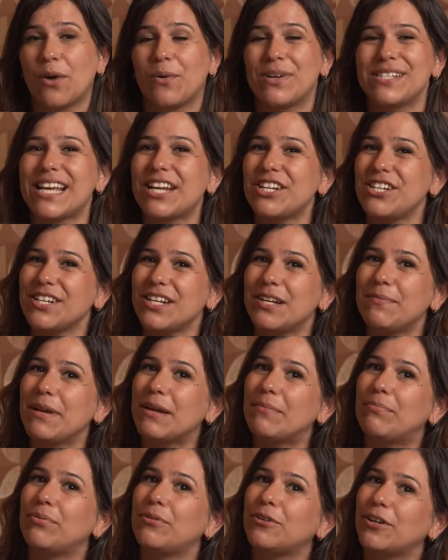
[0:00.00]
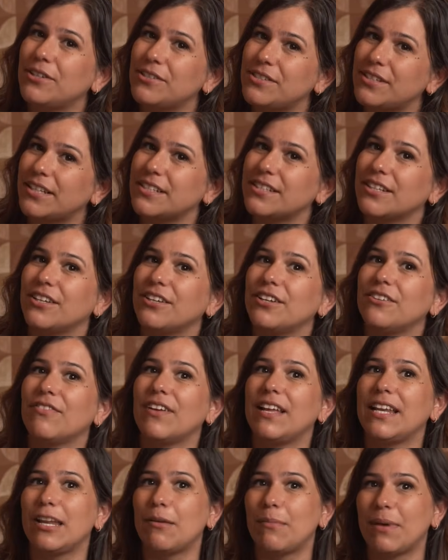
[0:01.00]
It's actually going to be a process of
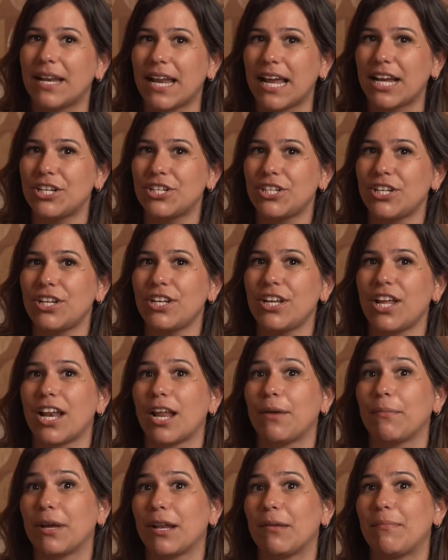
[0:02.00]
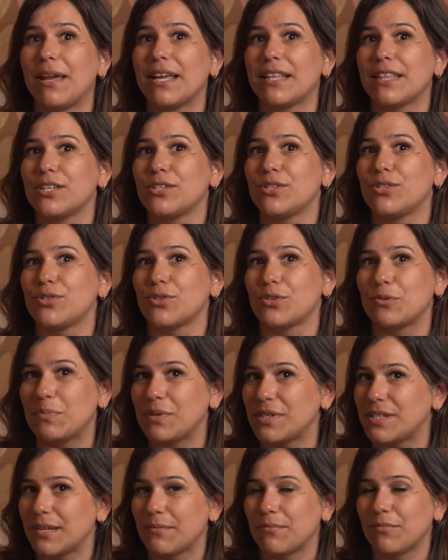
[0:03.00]
elimination and I'm going to make this
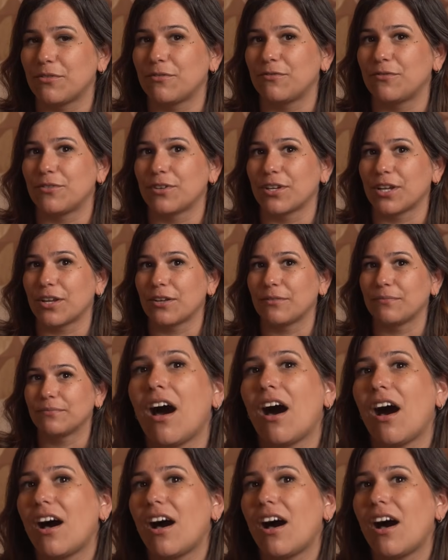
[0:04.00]
super simple for you.